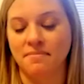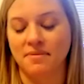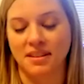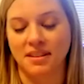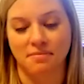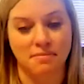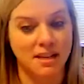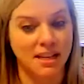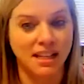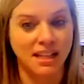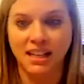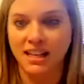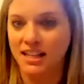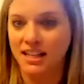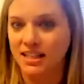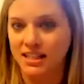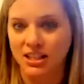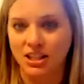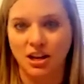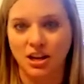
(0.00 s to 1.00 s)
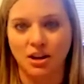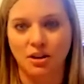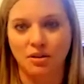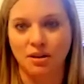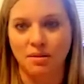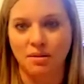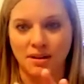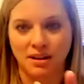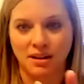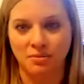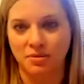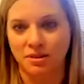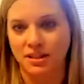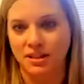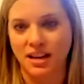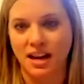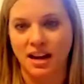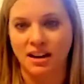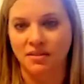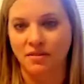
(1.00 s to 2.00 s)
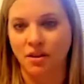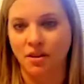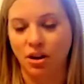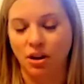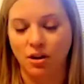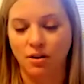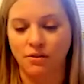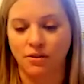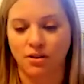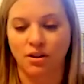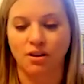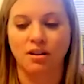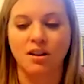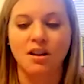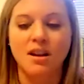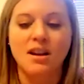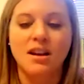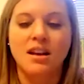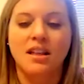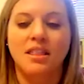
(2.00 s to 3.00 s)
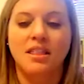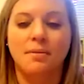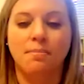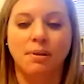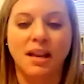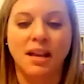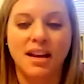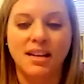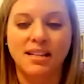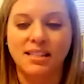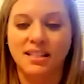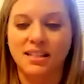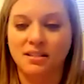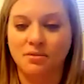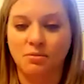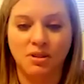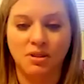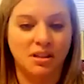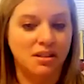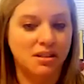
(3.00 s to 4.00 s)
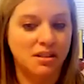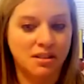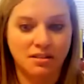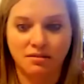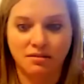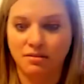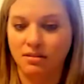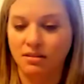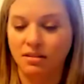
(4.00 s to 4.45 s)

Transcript: the Midlands. So, it was kind of all over the place. And it was,